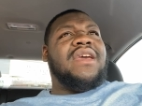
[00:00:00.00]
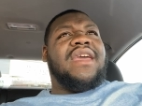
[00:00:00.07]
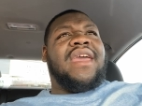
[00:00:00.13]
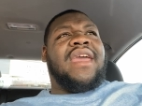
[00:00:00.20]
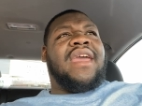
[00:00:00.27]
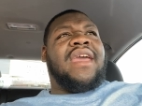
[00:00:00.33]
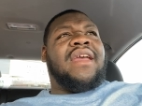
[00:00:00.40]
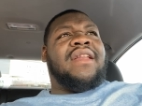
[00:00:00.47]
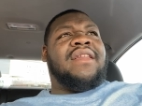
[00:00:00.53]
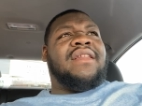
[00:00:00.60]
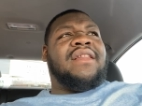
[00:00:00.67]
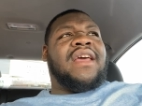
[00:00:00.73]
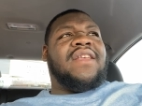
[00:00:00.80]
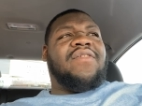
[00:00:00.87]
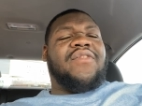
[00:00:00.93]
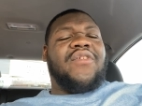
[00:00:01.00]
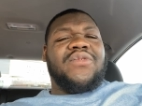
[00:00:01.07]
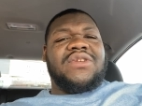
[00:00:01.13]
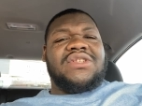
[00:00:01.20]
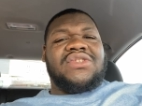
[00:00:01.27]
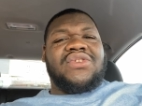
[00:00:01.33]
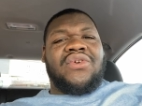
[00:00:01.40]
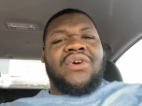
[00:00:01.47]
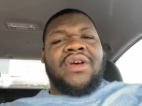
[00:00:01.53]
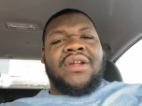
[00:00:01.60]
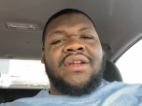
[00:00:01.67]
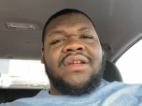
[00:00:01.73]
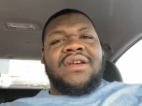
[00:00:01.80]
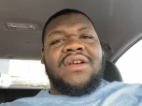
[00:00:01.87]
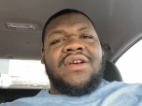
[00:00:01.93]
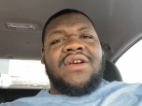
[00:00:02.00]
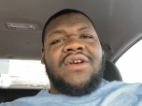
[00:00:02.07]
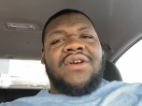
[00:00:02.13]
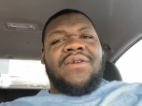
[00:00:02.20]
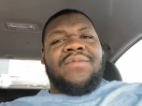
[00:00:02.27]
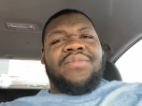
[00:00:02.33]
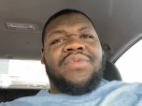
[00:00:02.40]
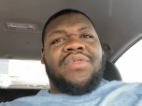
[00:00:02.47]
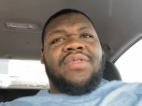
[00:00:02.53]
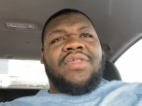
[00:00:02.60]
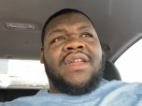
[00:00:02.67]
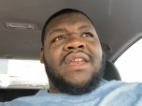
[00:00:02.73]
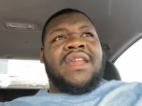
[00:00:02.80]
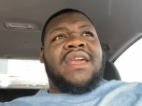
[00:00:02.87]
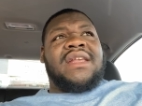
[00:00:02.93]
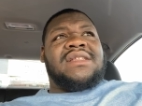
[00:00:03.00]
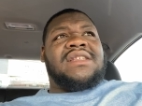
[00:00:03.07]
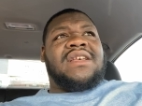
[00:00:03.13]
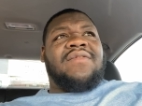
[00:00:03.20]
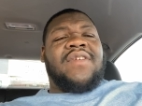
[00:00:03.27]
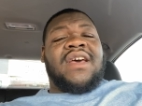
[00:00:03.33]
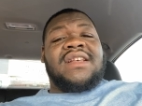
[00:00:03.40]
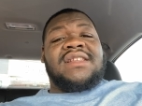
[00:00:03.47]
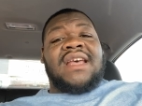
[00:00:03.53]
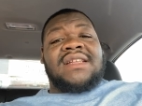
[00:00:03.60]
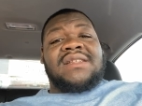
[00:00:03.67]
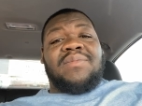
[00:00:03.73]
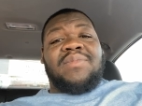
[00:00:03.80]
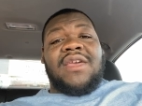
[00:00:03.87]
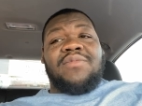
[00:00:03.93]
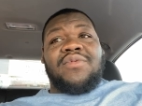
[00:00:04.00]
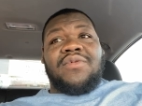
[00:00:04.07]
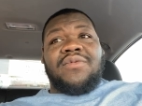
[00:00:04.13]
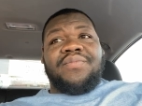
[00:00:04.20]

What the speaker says: And let's focus on the needs of us as a people,